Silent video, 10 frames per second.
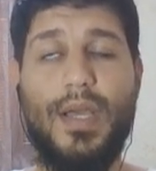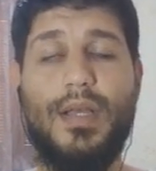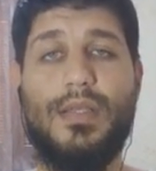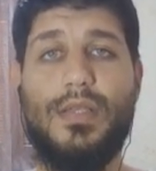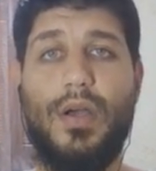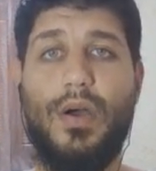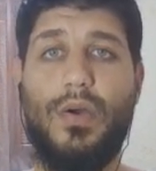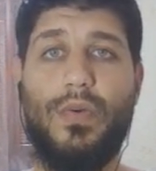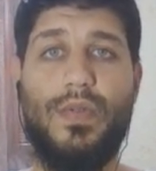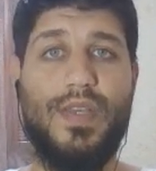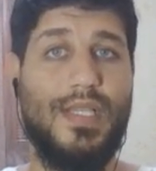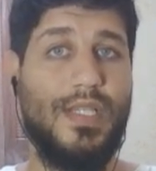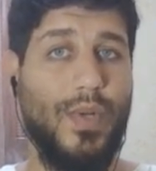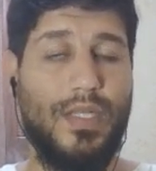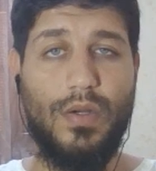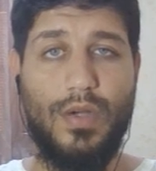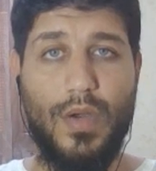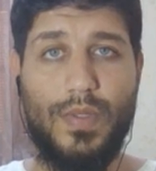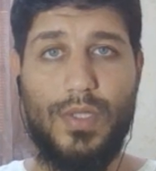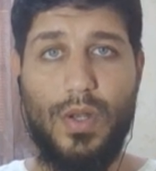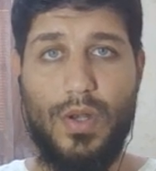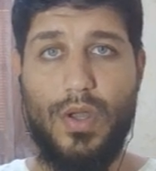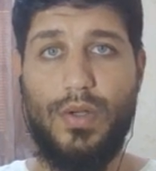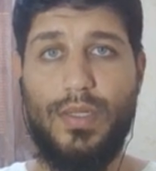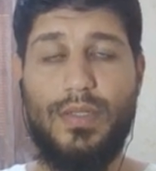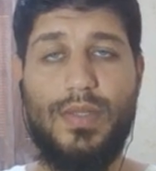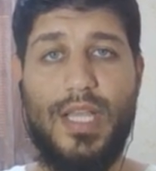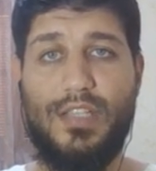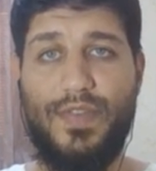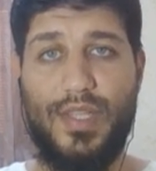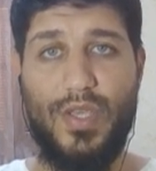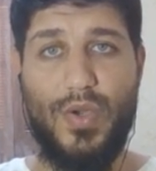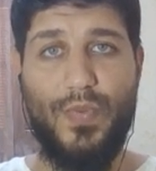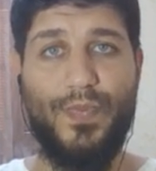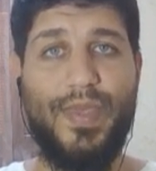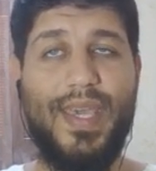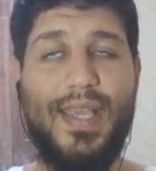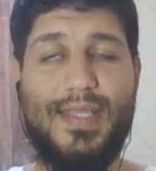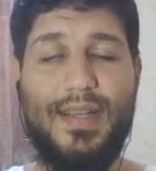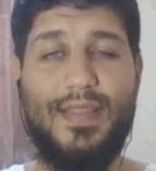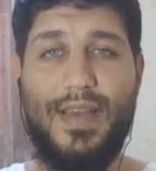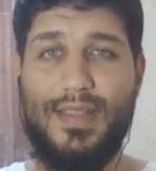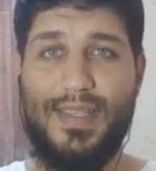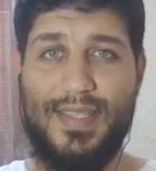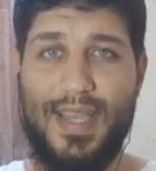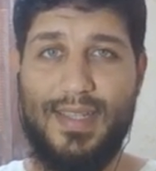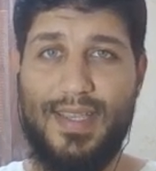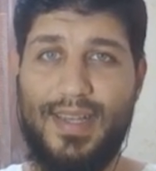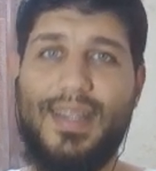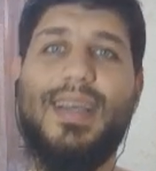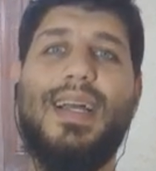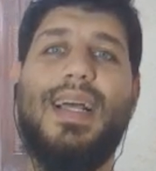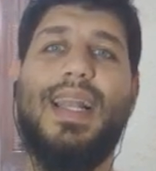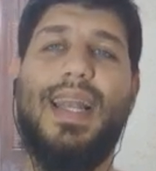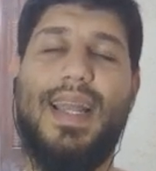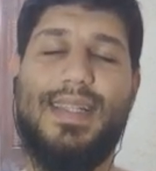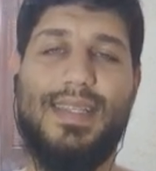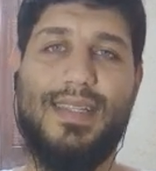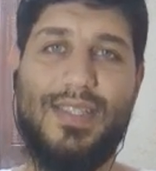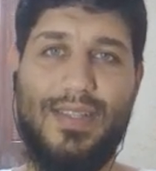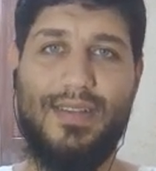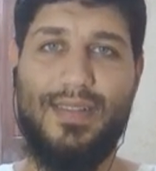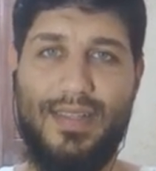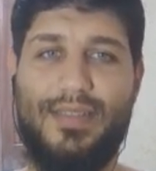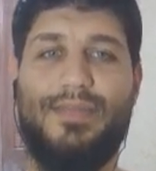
So this is what going to learn in today's video. Isn't it that exciting? Let's get started.